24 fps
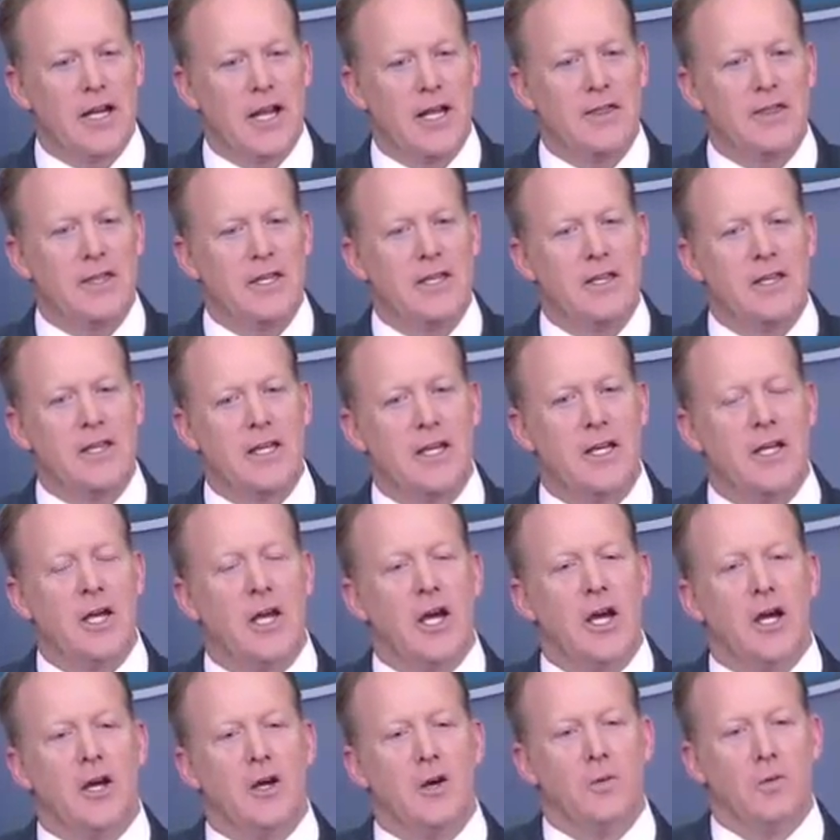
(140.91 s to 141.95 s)
I think that
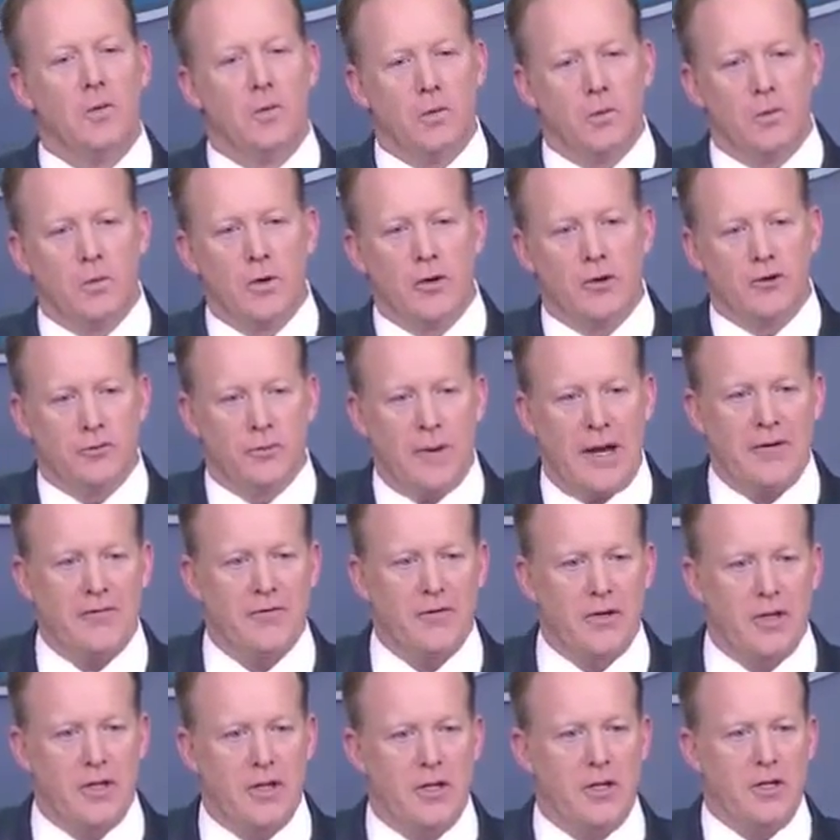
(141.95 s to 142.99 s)

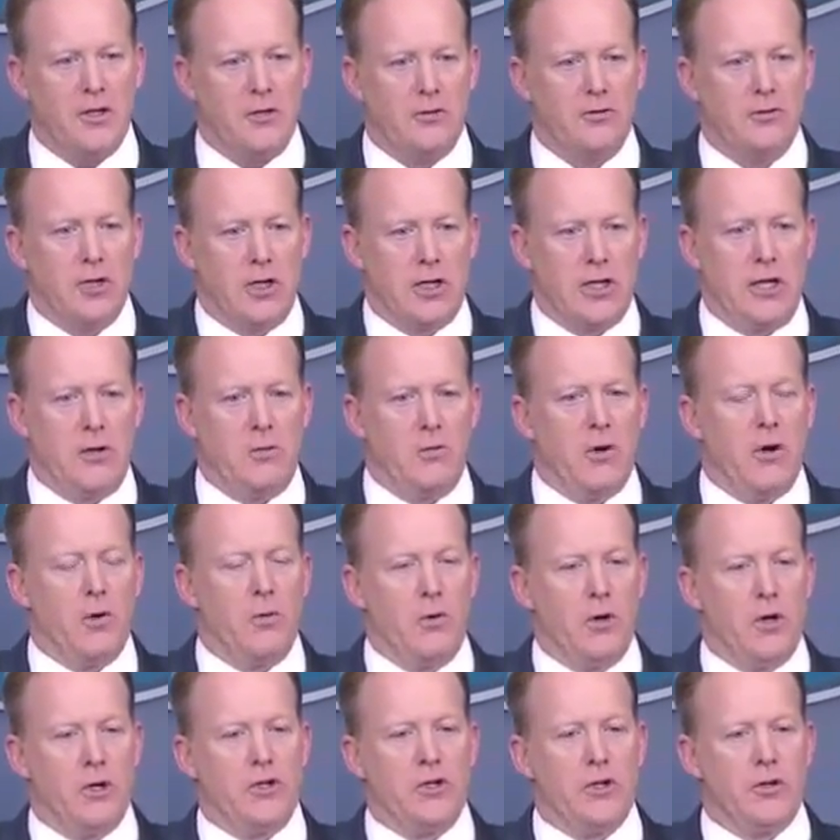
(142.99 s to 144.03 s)
respectfully, you look at what
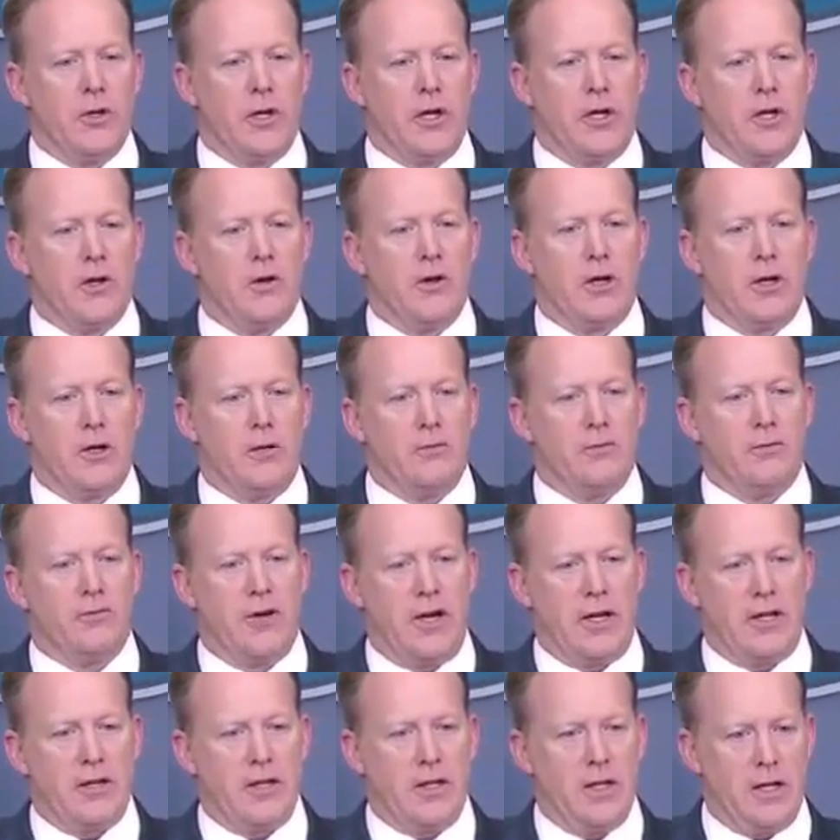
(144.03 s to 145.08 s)
we're doing, going
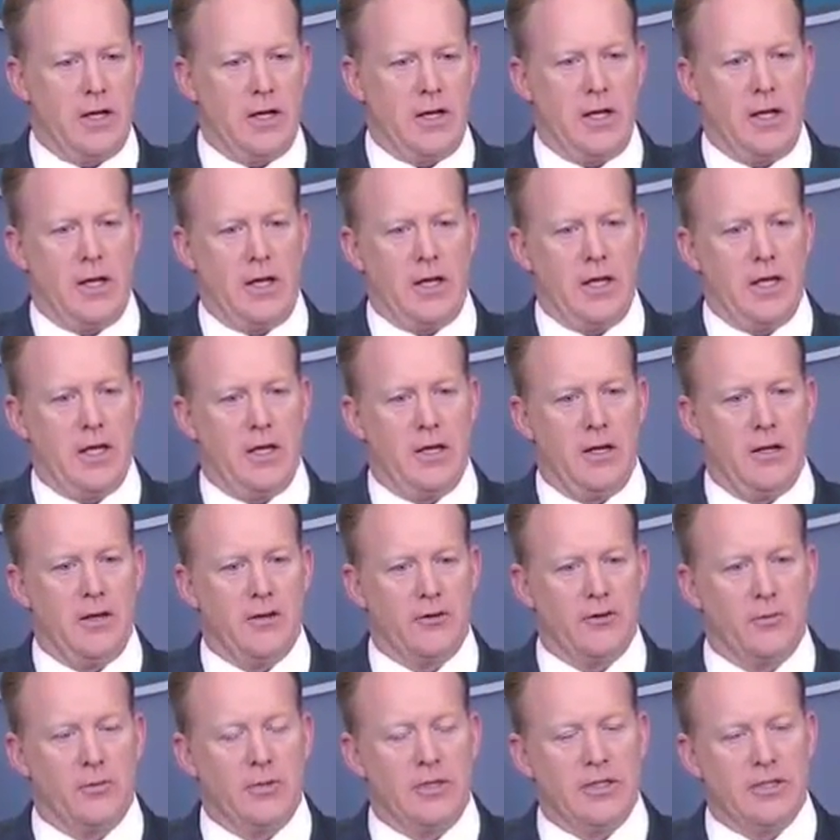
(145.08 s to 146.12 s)
frankly, and again,
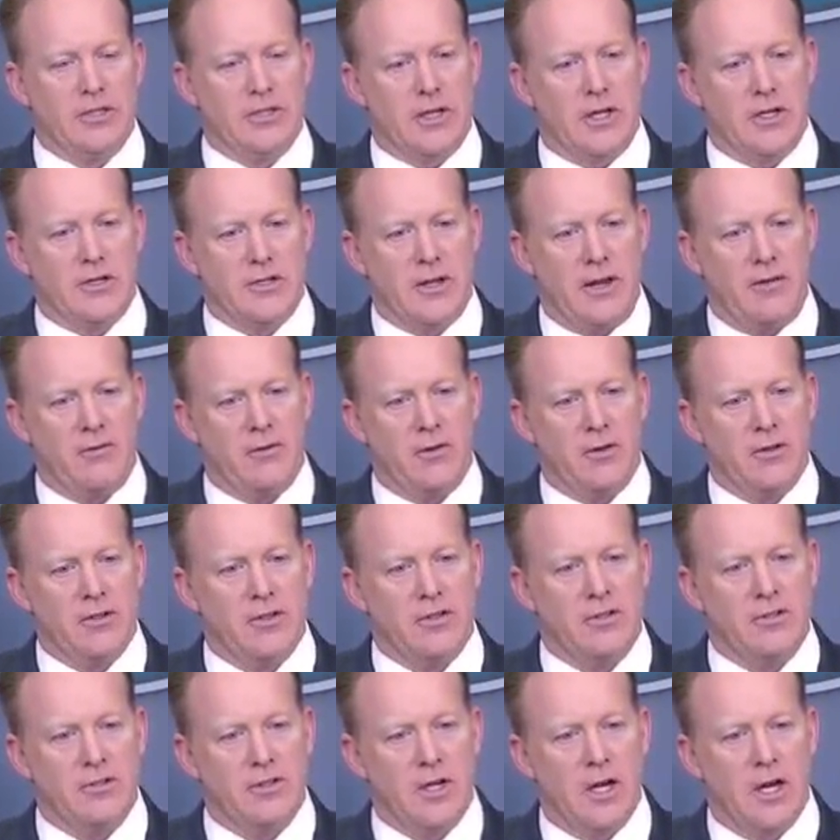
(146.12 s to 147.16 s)
this will be discussed after
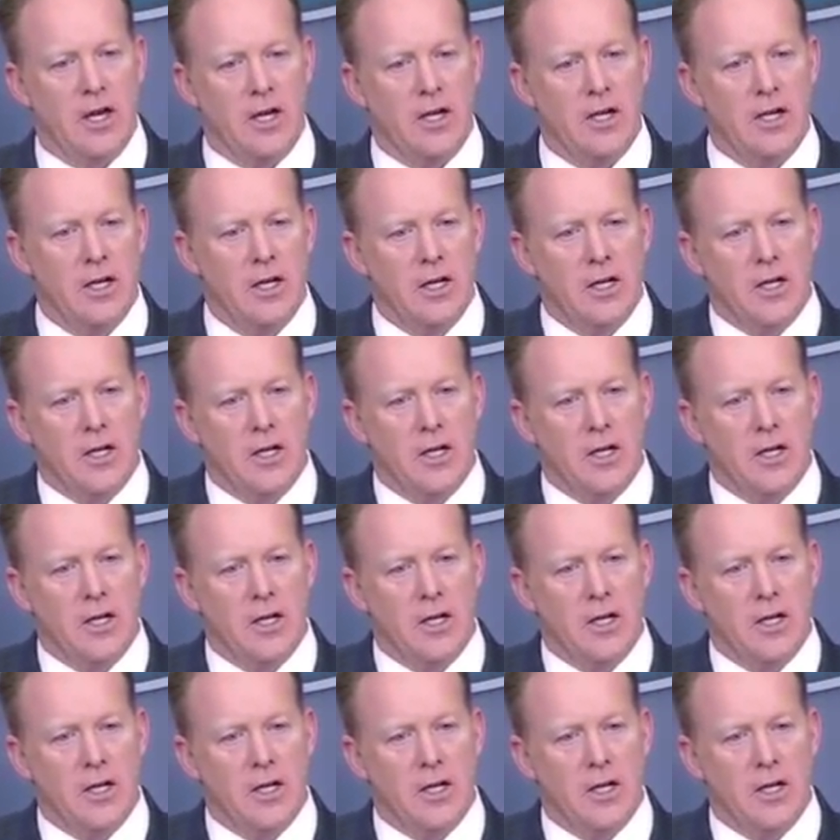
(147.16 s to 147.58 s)
this is done.